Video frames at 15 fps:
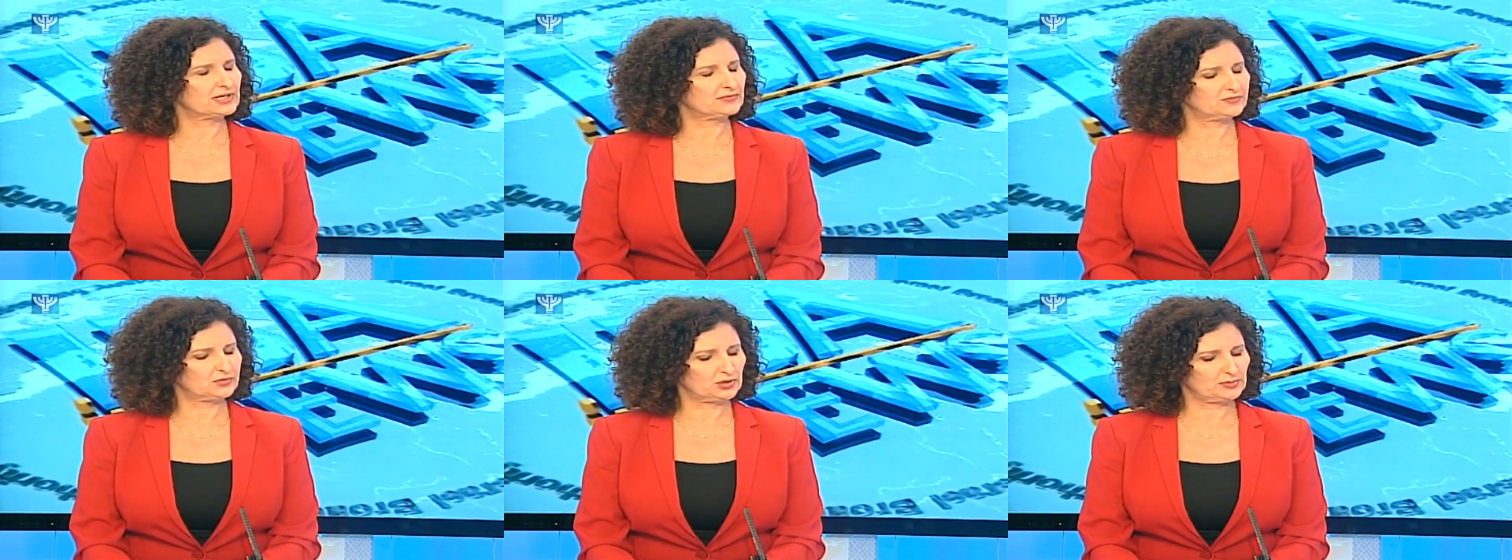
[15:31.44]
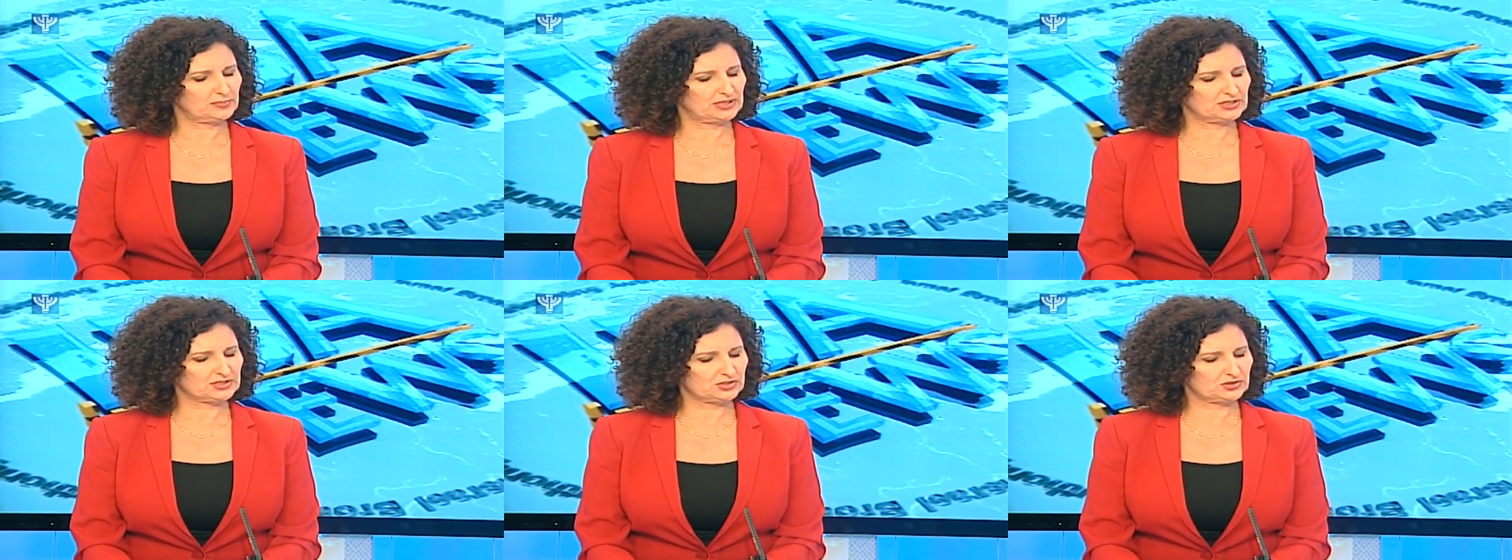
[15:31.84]
foreign
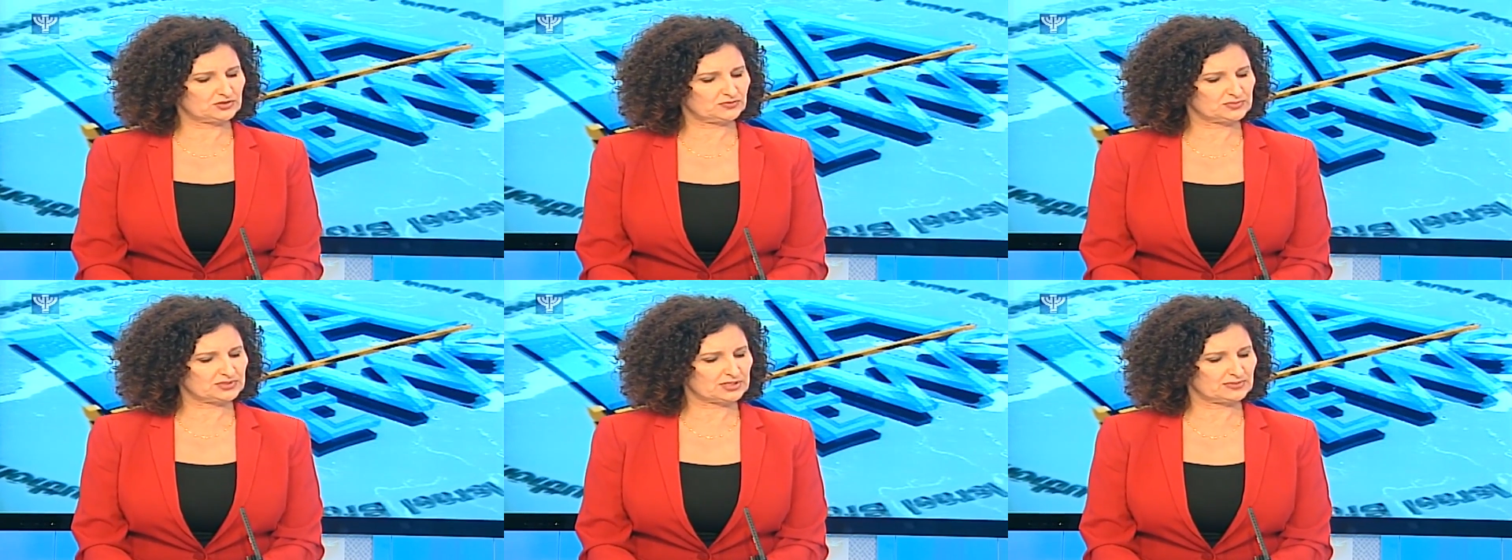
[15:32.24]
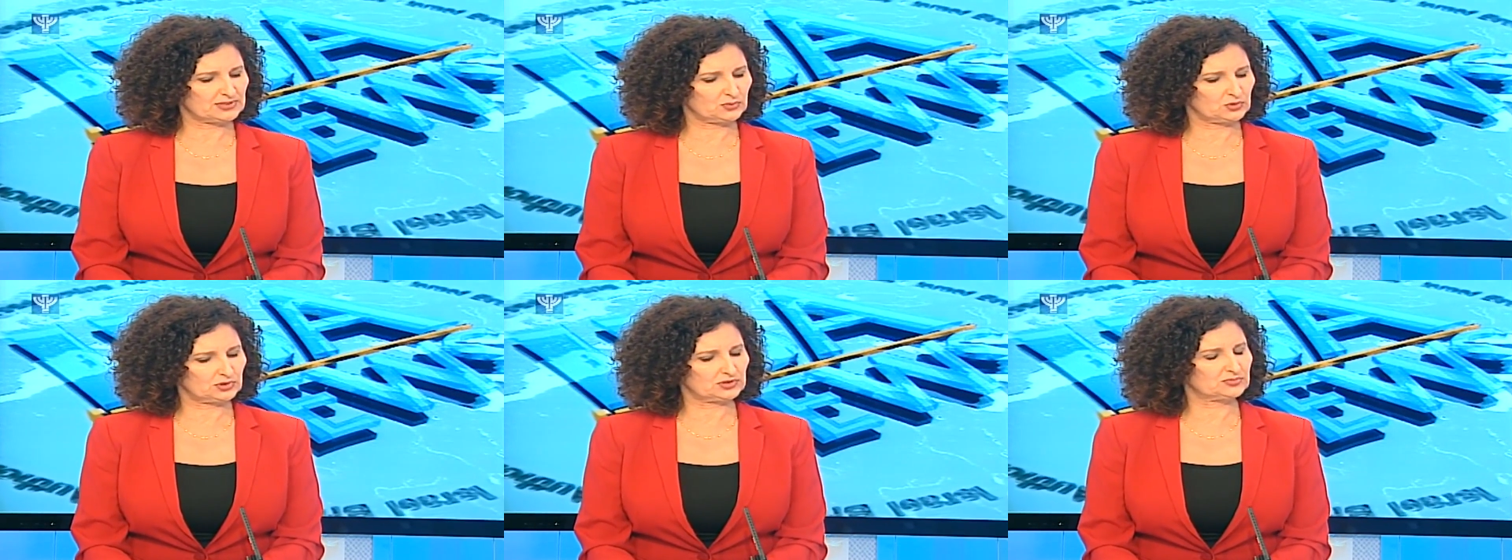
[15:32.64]
ministers from some of
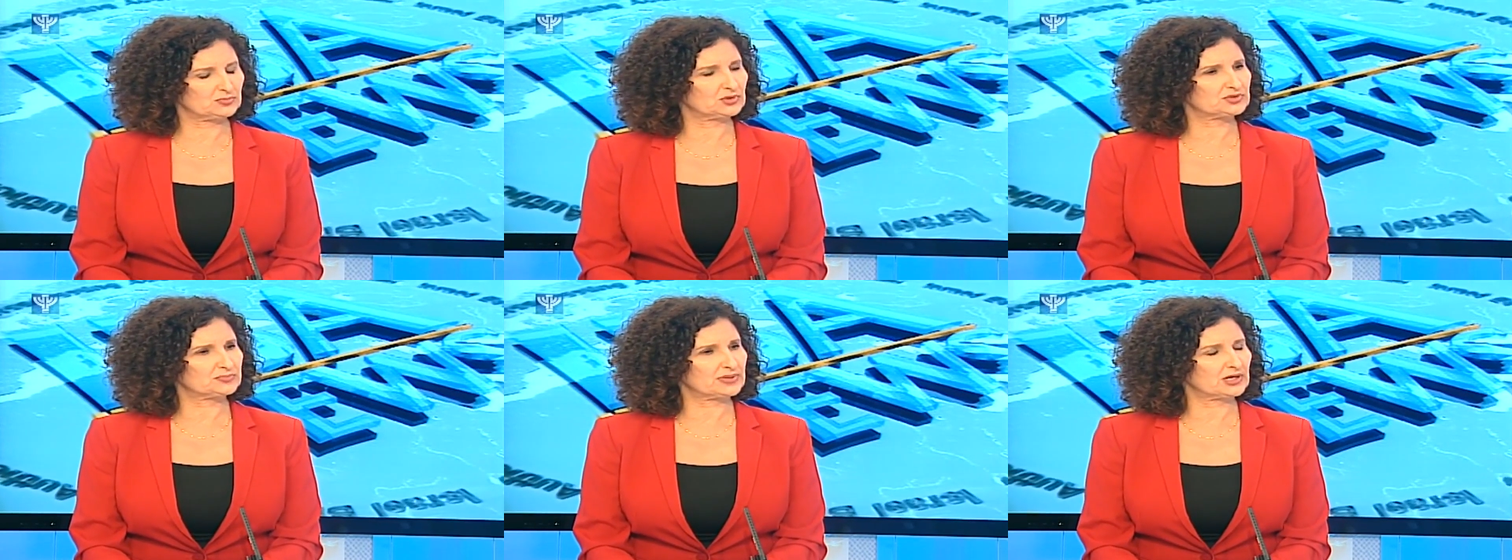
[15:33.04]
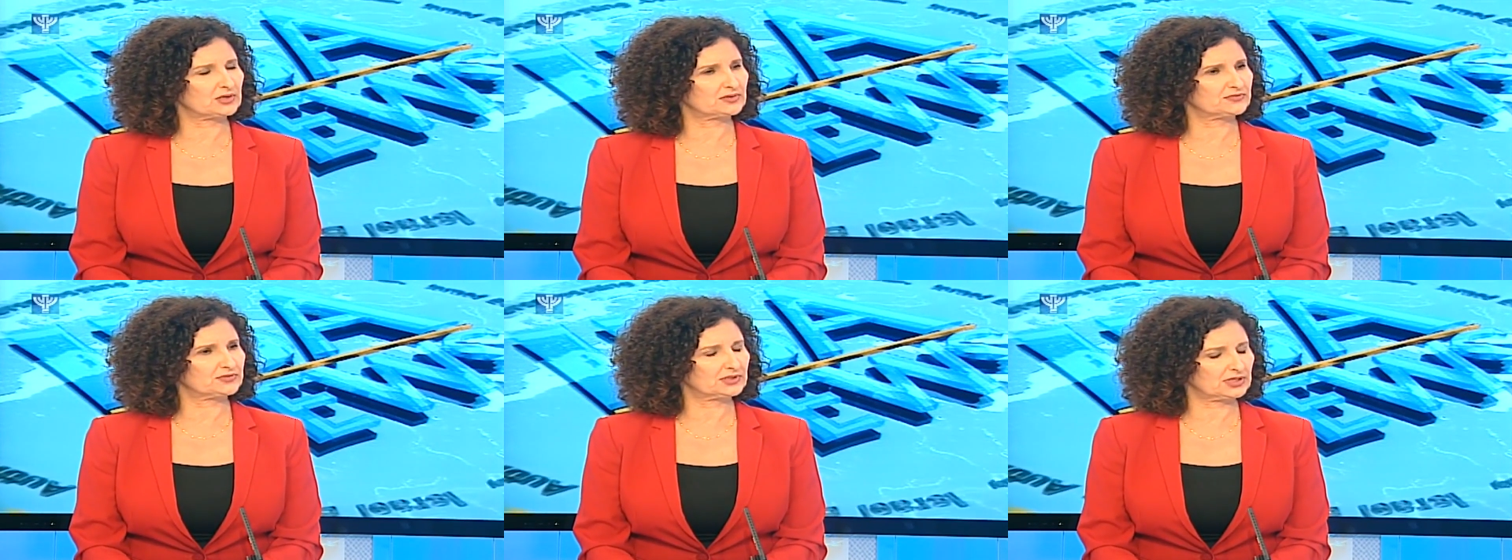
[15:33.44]
the world's most
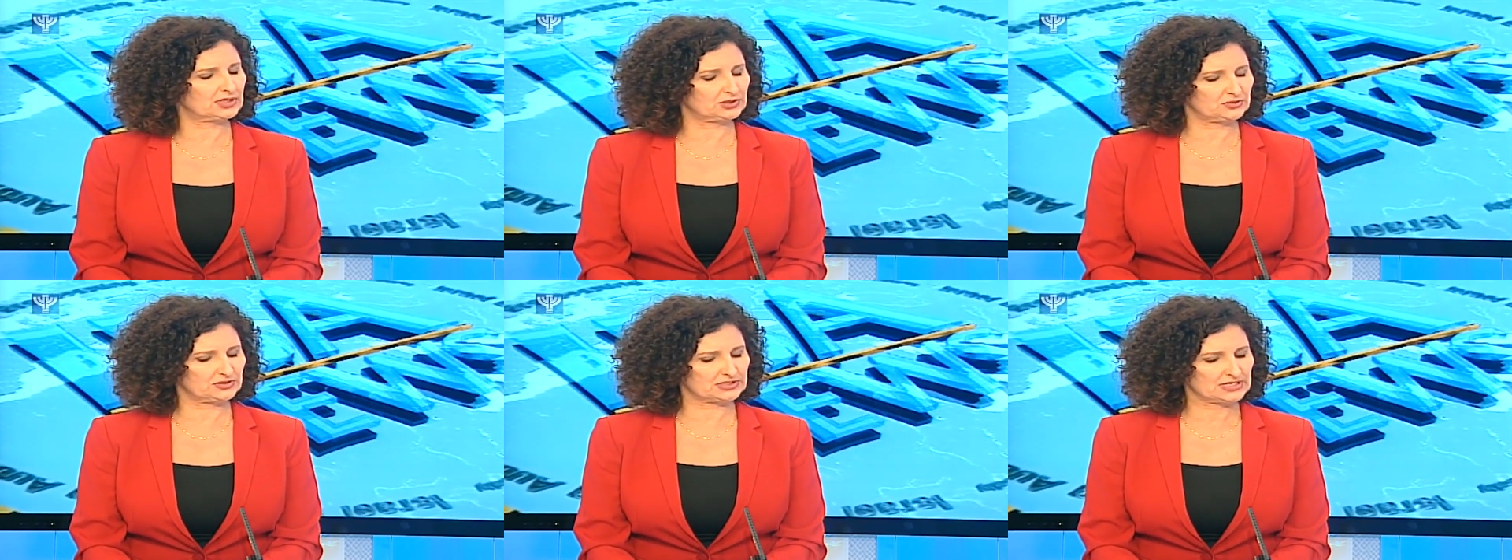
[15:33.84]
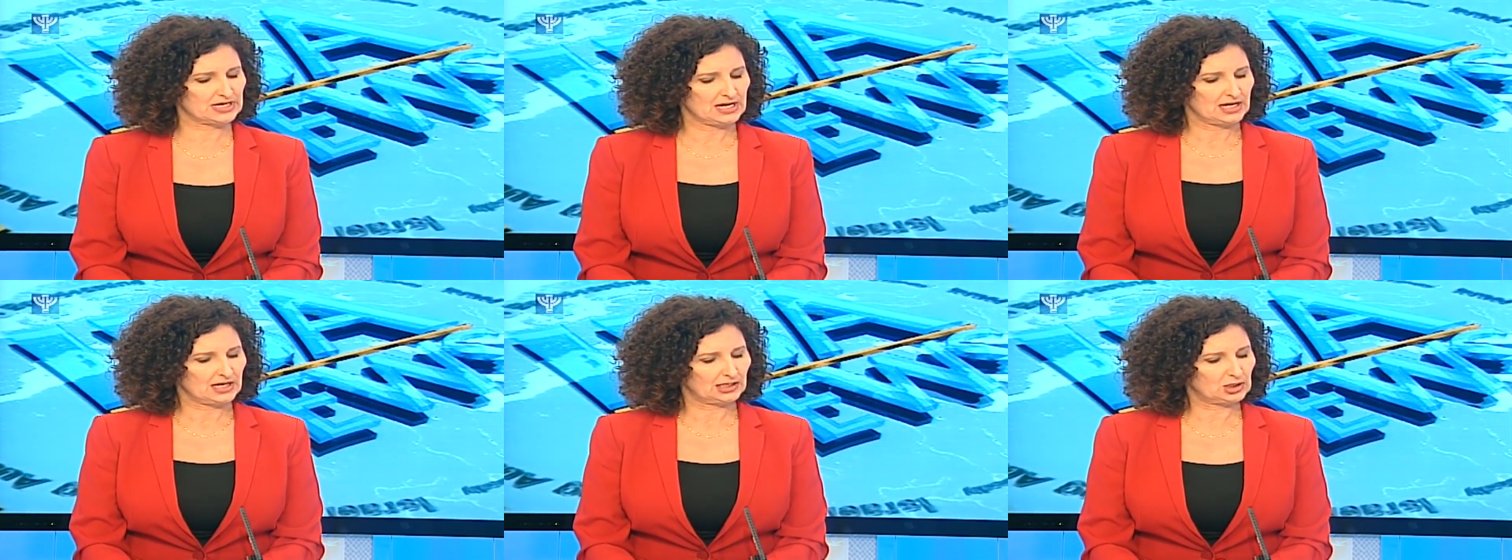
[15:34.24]
powerful countries,
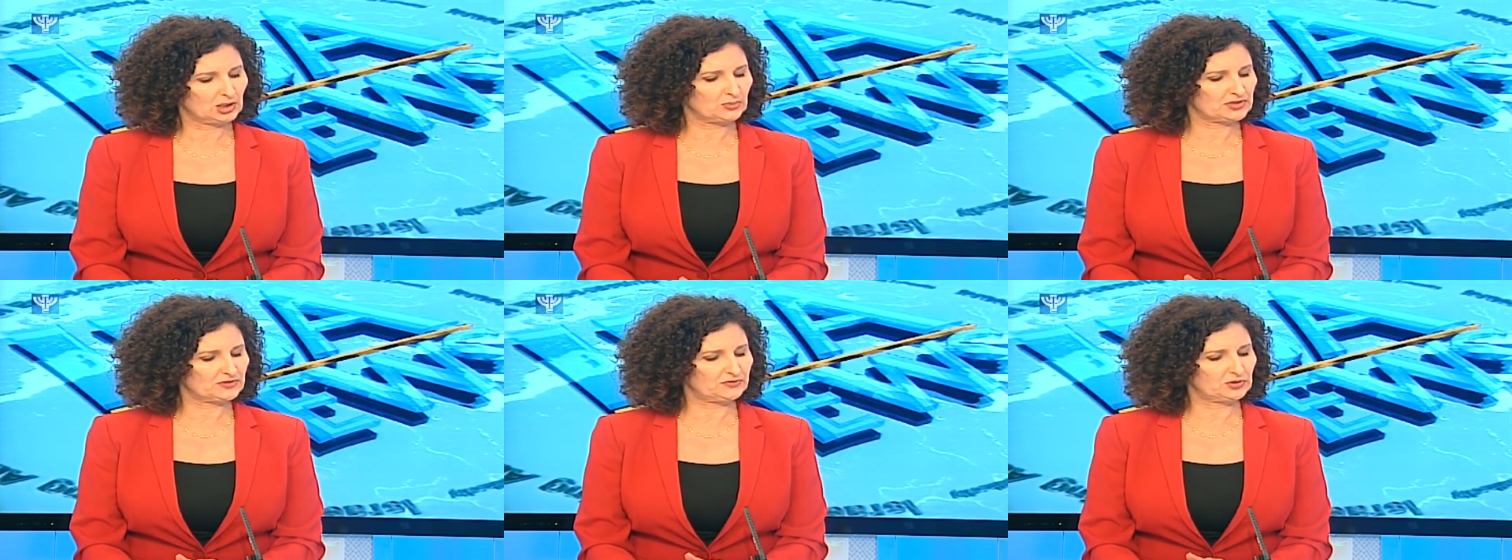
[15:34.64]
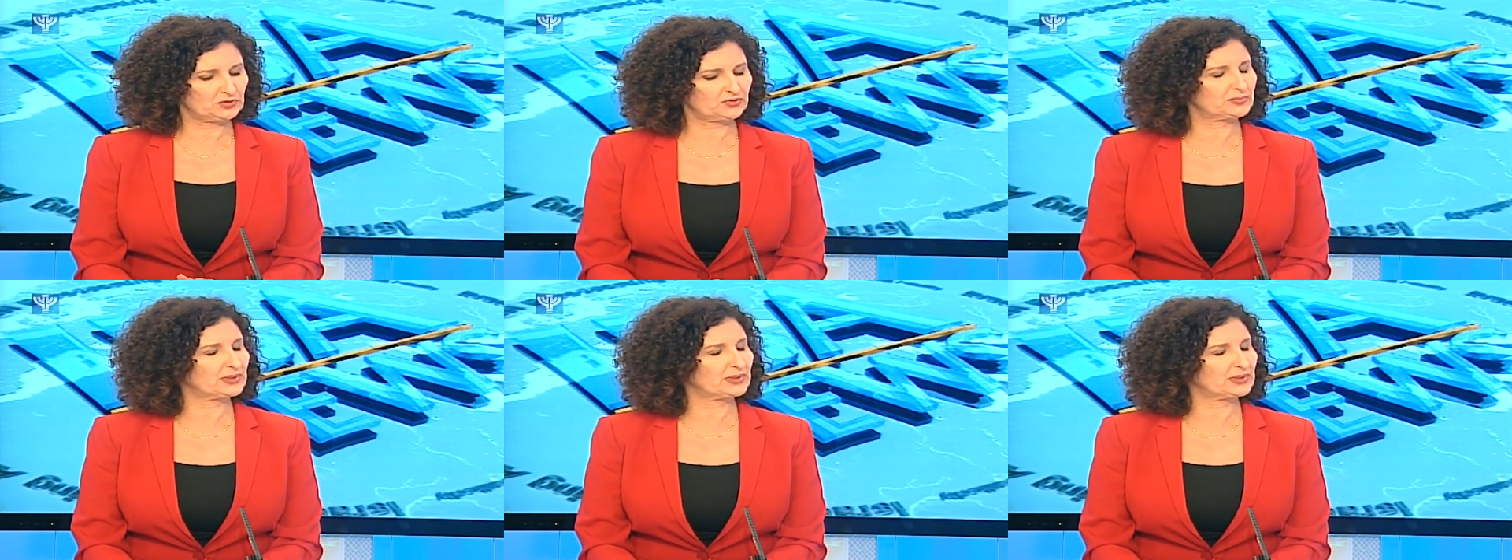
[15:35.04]
along with a few from